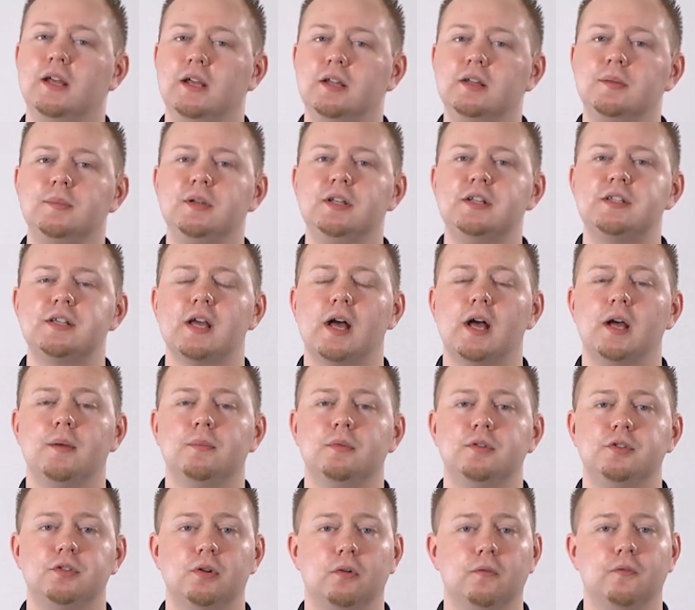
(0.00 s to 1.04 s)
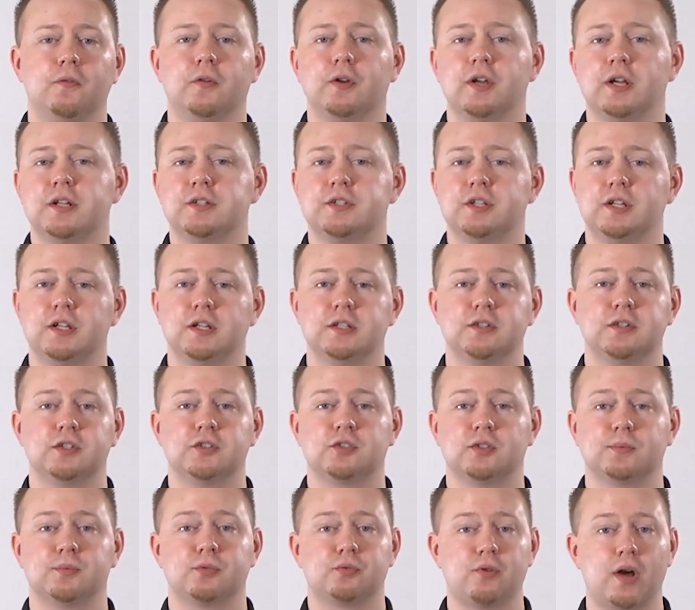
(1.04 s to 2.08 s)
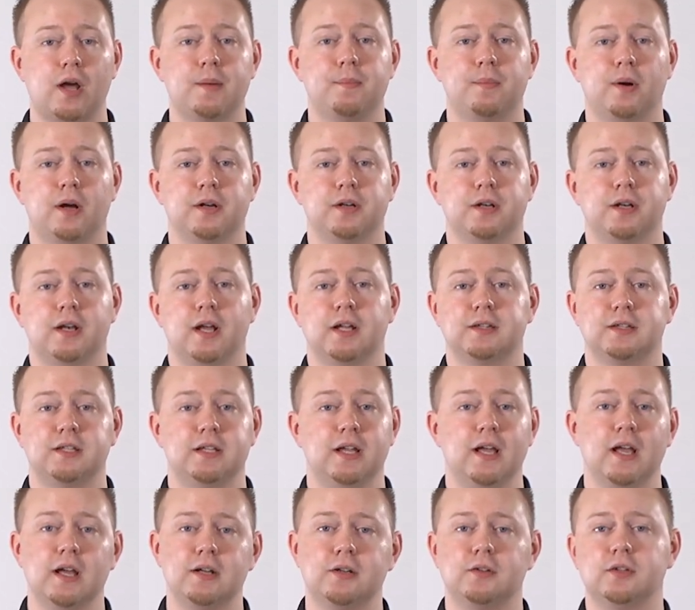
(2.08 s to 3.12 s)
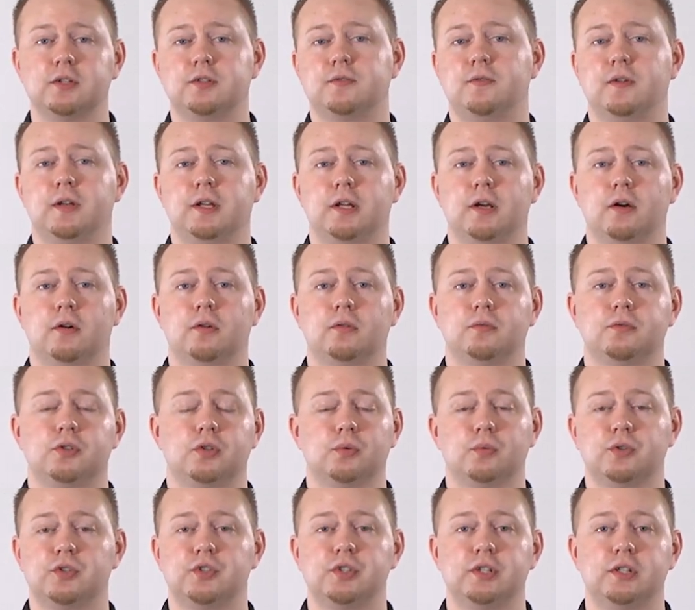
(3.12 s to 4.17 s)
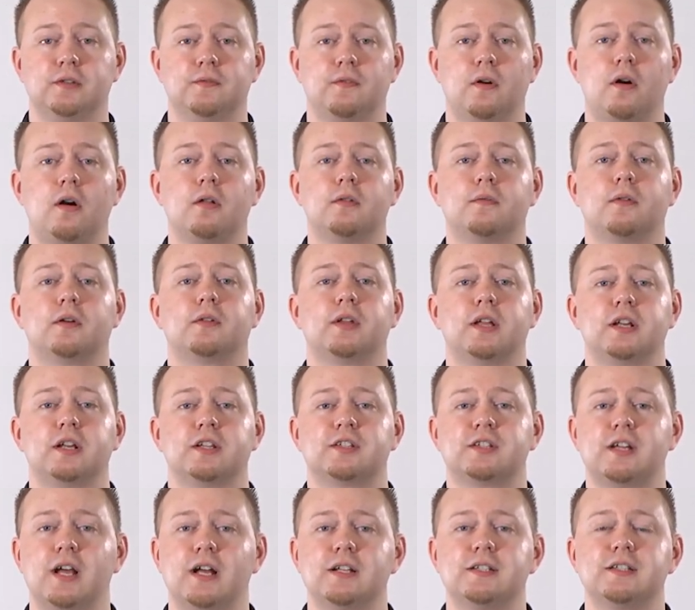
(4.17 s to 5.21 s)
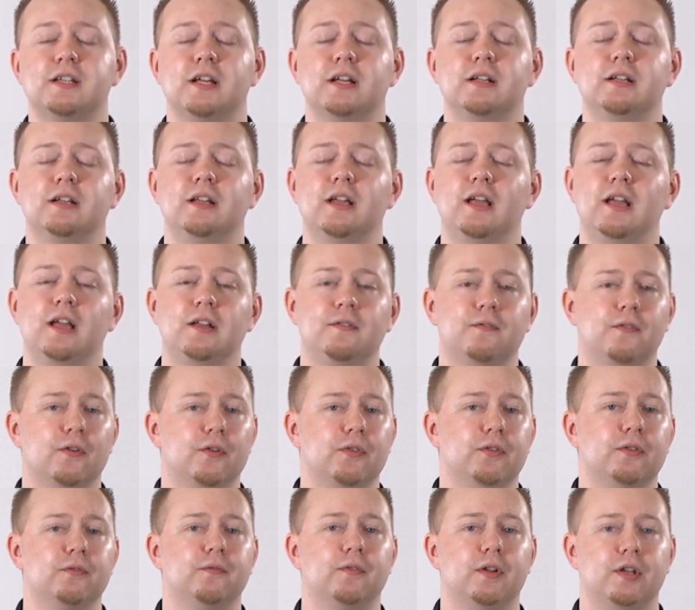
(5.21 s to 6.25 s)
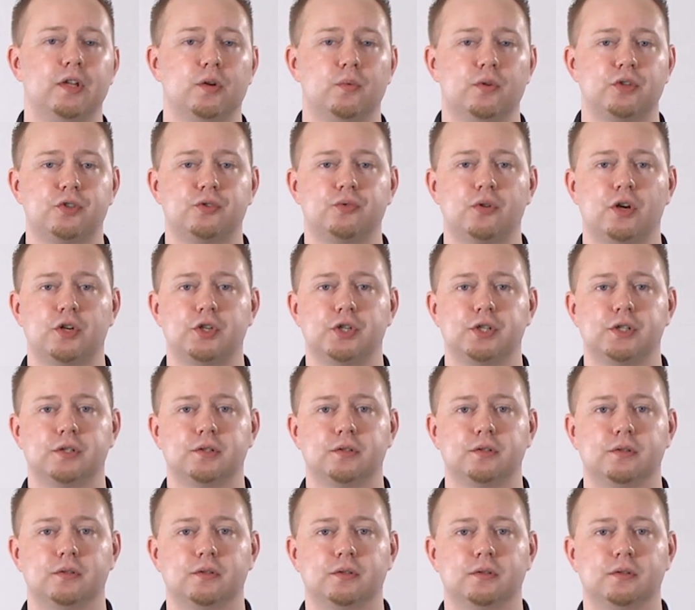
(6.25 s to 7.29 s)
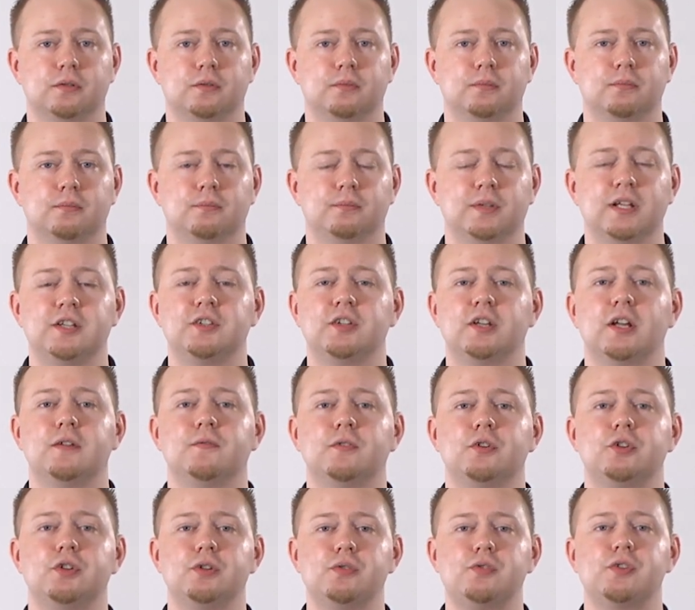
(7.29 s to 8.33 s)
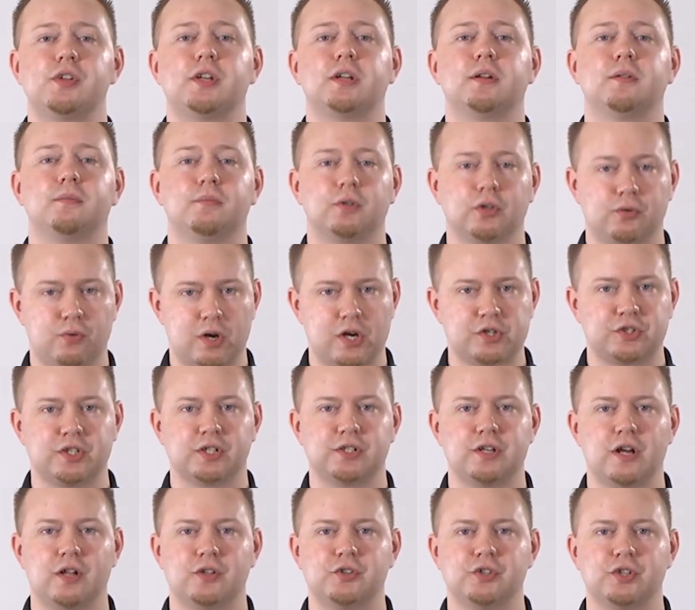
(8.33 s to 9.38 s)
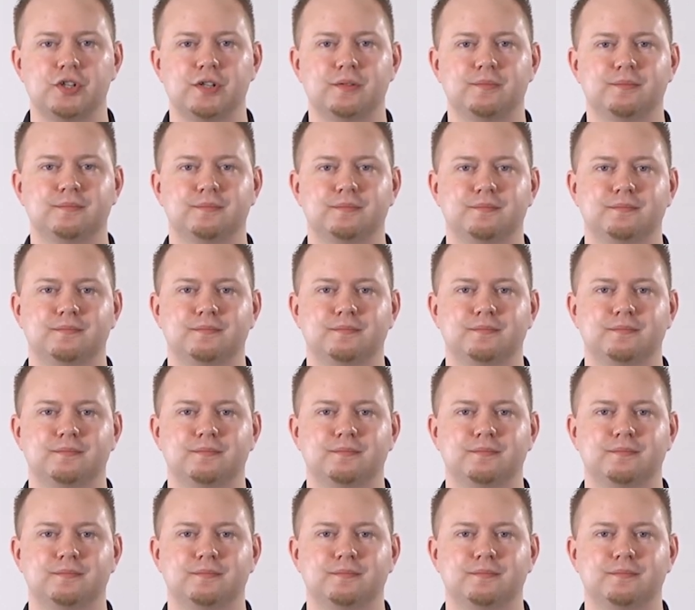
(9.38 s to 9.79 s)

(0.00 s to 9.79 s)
In the meantime, don't forget to hit the subscribe button at the end of this video to receive all of our latest content and further video instruction. Thanks again for choosing La Crosse Technology.